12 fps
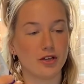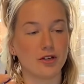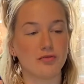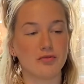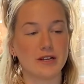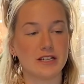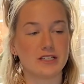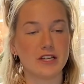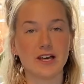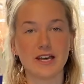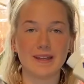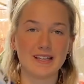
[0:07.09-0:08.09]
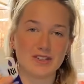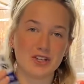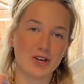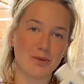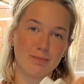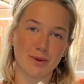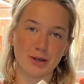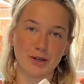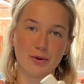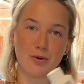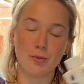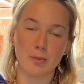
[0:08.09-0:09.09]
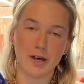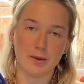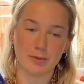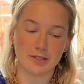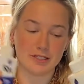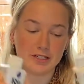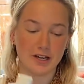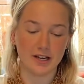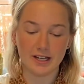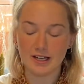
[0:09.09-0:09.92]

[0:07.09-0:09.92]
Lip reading: RIT dye Indigo Blue all-purpose dye.